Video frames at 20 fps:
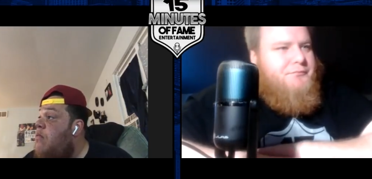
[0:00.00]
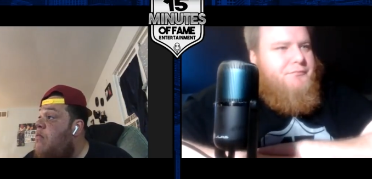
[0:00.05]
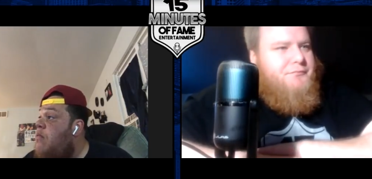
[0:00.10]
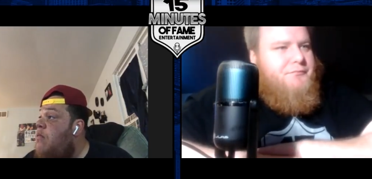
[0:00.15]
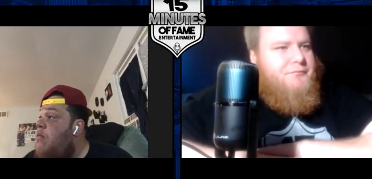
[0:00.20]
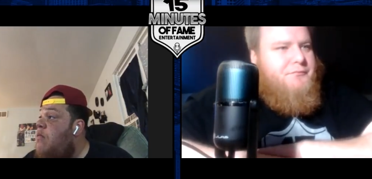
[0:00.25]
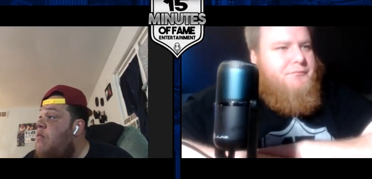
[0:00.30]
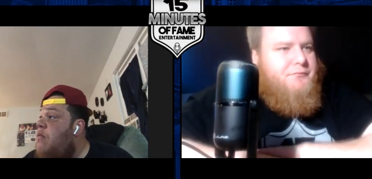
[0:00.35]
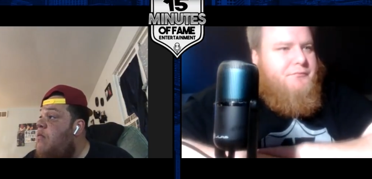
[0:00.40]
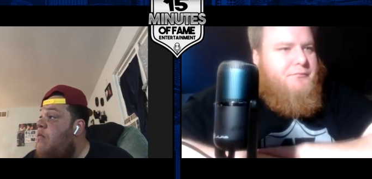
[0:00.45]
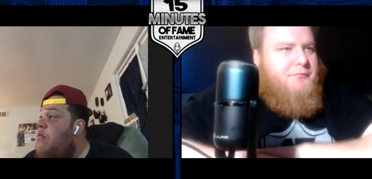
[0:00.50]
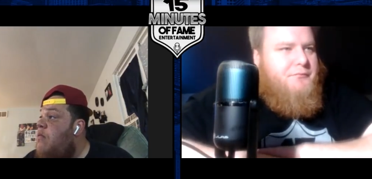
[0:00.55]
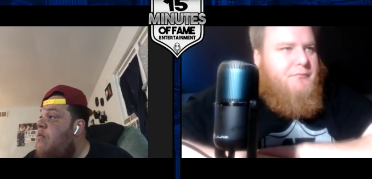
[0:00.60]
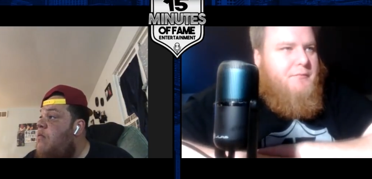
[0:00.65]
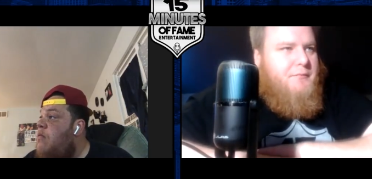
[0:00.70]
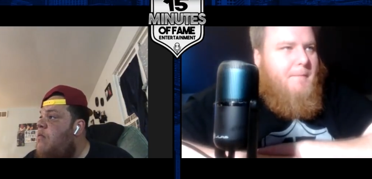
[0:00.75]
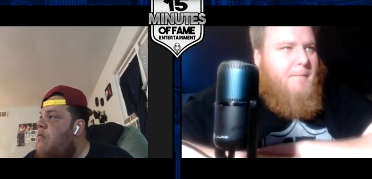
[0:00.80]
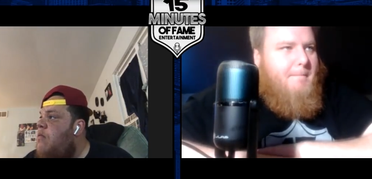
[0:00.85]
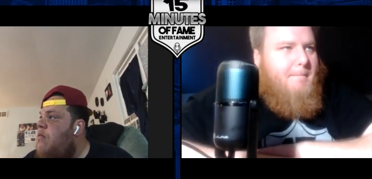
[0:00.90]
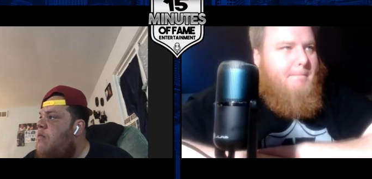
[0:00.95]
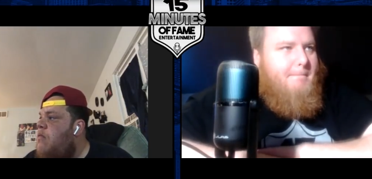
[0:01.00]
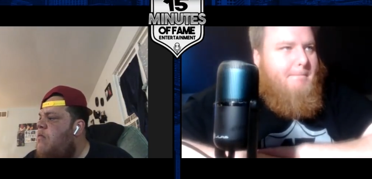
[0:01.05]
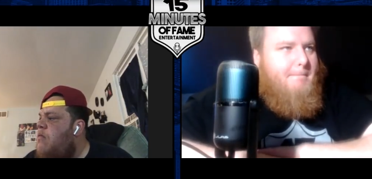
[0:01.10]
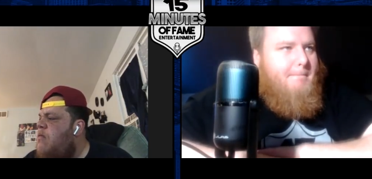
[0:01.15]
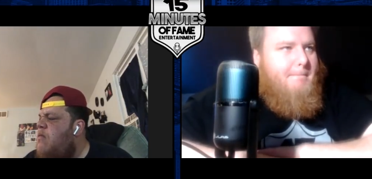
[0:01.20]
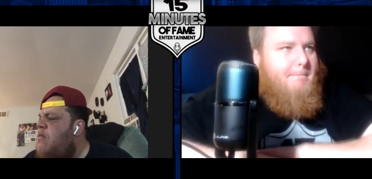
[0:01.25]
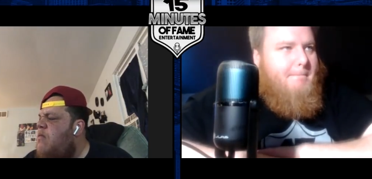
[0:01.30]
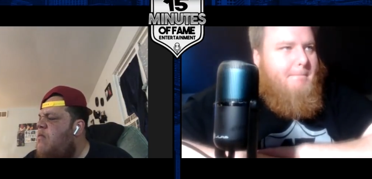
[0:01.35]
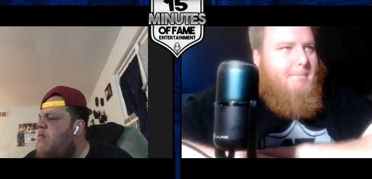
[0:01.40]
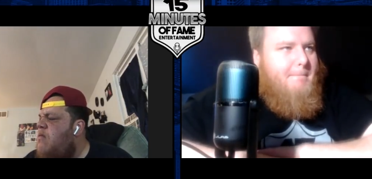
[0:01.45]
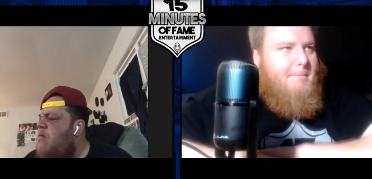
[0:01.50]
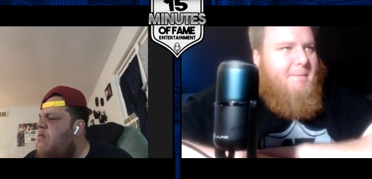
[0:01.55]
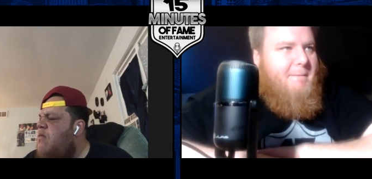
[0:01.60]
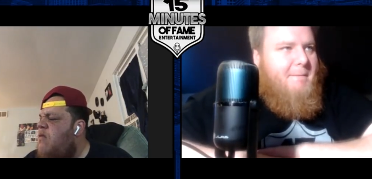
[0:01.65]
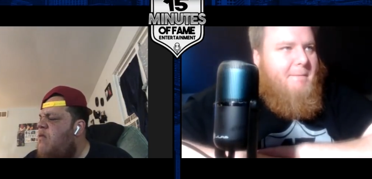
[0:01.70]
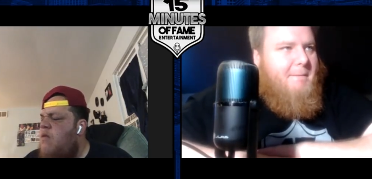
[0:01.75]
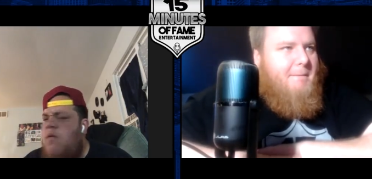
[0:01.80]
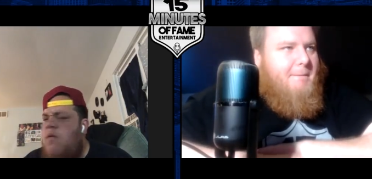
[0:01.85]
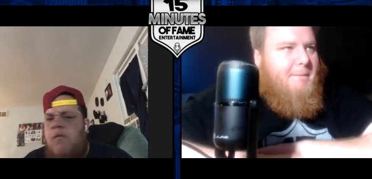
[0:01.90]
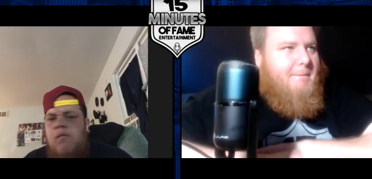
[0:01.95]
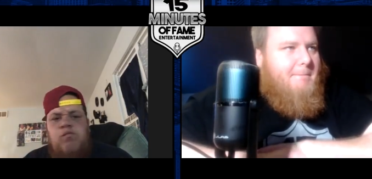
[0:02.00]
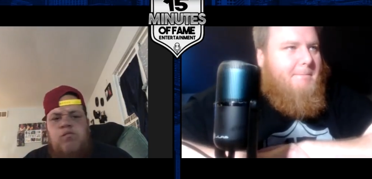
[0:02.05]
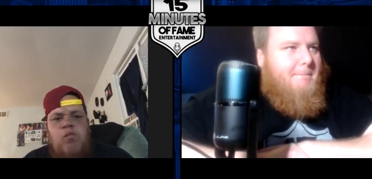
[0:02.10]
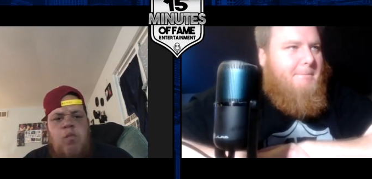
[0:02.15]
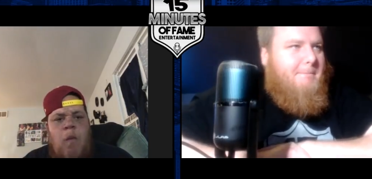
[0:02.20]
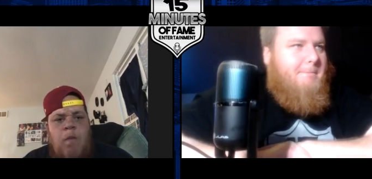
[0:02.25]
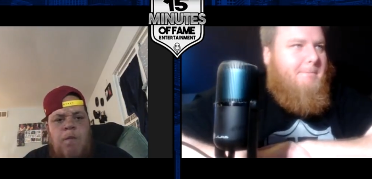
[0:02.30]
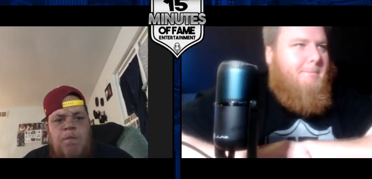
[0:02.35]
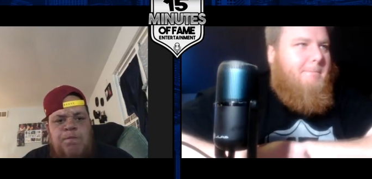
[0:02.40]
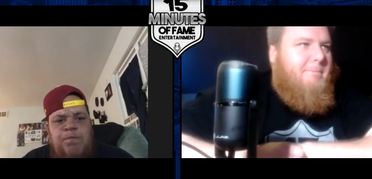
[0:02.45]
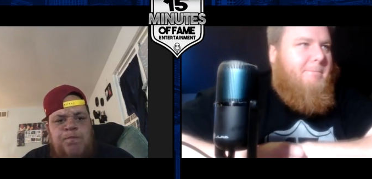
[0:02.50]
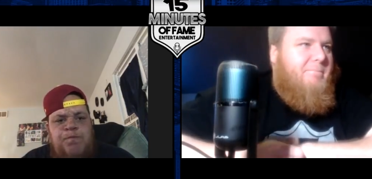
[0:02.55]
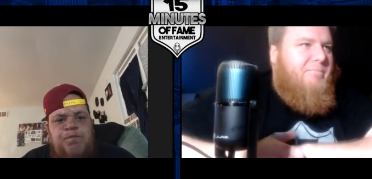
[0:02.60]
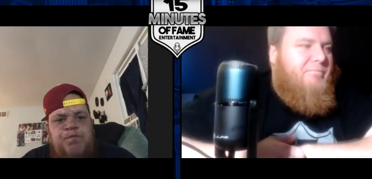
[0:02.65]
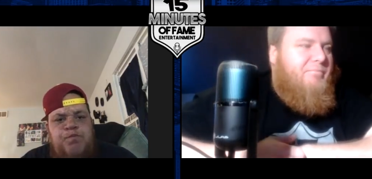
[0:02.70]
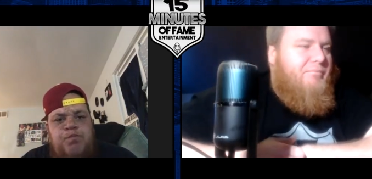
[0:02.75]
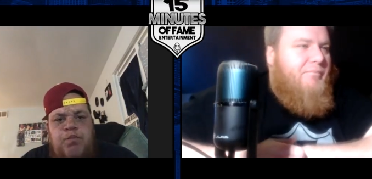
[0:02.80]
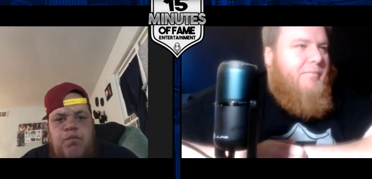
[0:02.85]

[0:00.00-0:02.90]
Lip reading: Nothing is said.